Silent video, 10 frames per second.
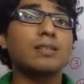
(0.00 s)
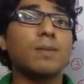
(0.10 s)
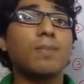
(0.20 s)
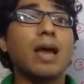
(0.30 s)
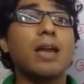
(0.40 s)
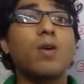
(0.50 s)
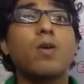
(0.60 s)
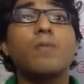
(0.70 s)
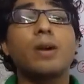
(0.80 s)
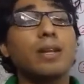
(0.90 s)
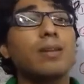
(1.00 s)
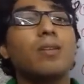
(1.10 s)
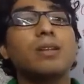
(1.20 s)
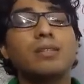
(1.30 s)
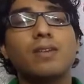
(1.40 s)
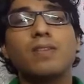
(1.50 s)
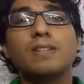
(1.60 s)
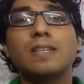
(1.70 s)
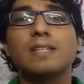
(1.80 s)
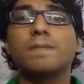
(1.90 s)
supply of particular
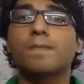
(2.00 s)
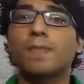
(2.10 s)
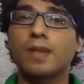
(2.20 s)
services